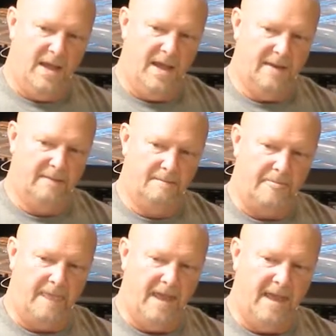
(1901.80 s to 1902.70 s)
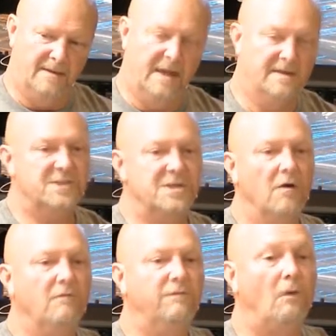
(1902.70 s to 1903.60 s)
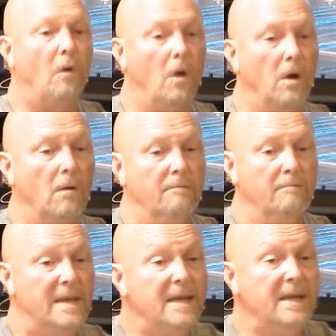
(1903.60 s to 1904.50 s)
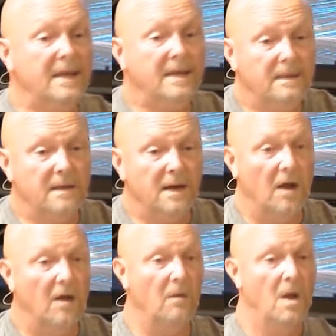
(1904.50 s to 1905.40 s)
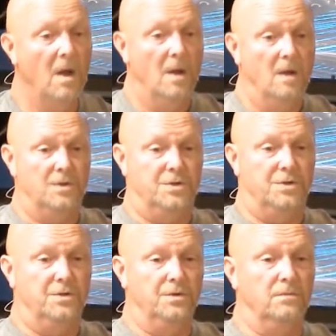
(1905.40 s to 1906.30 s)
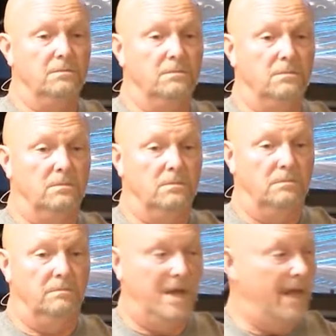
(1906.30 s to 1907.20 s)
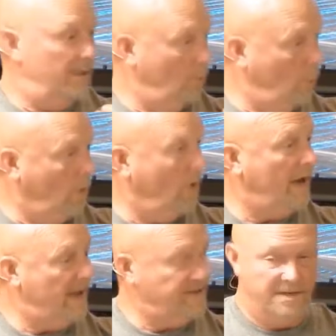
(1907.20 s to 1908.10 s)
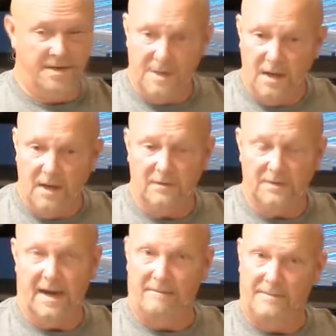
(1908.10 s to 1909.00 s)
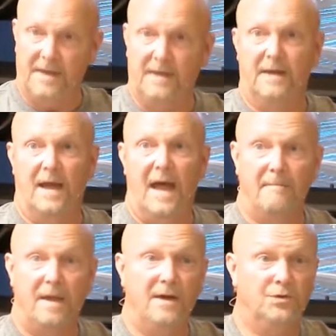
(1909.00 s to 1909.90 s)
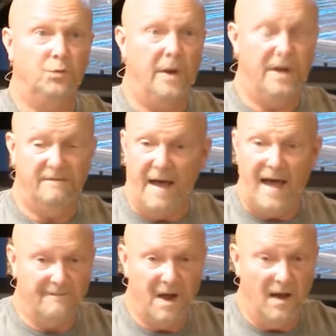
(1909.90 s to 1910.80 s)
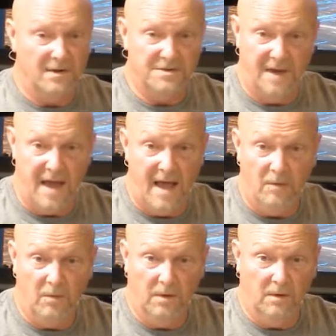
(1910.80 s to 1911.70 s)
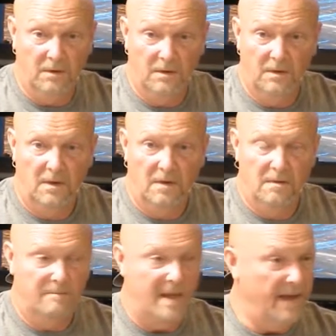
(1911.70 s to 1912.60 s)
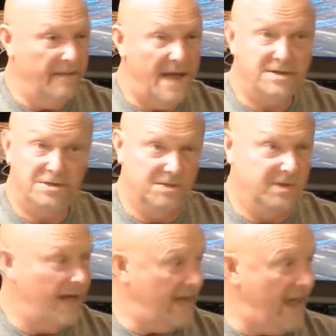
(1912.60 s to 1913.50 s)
And, and, and so for me, you know, to began to work as an adult, and I'm thinking, I make $25 an hour. Man, that's just like